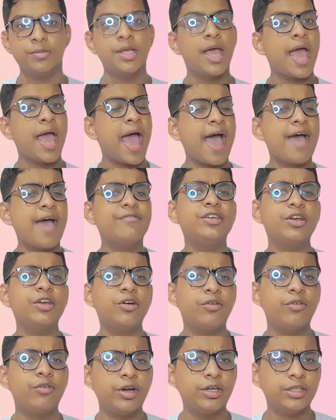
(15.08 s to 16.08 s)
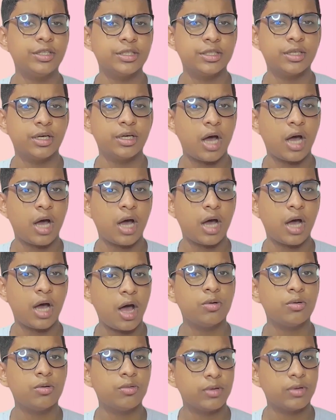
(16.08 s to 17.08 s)
Have you ever wondered how
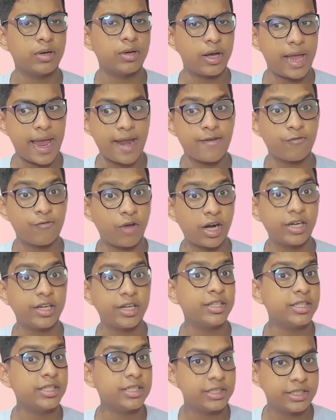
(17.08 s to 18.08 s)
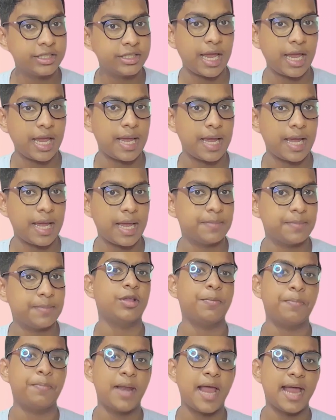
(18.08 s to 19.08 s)
and what are the shapes of the
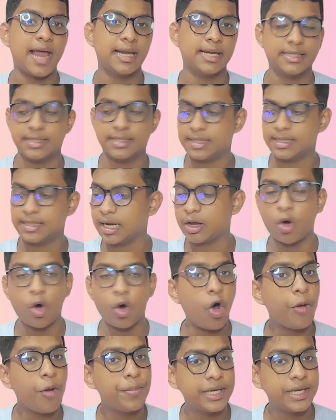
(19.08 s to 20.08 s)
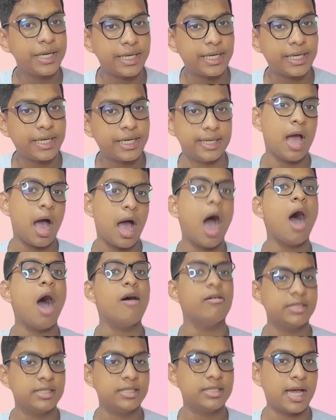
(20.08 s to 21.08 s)
planets that are orbiting our
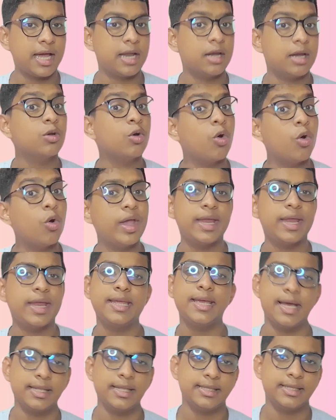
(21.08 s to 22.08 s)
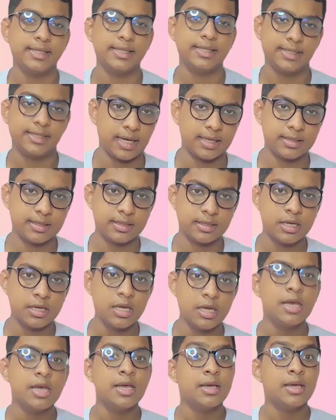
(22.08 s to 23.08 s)
sun or any other stars?
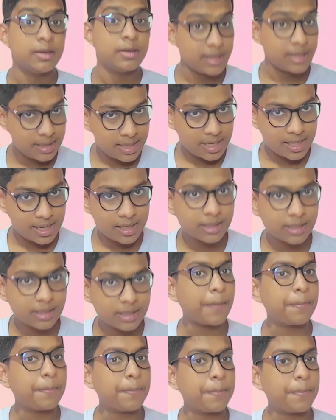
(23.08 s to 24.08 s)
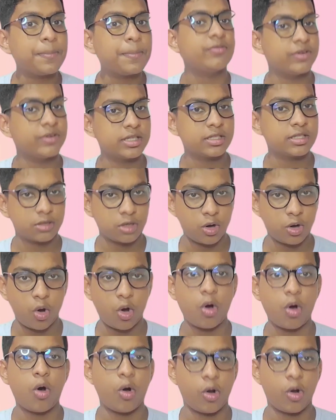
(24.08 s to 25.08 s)
The Kepler's first law
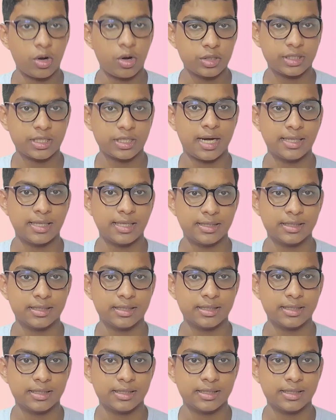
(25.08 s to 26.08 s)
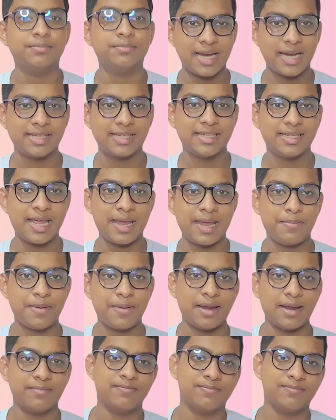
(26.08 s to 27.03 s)
holds the answer. Let's dig in.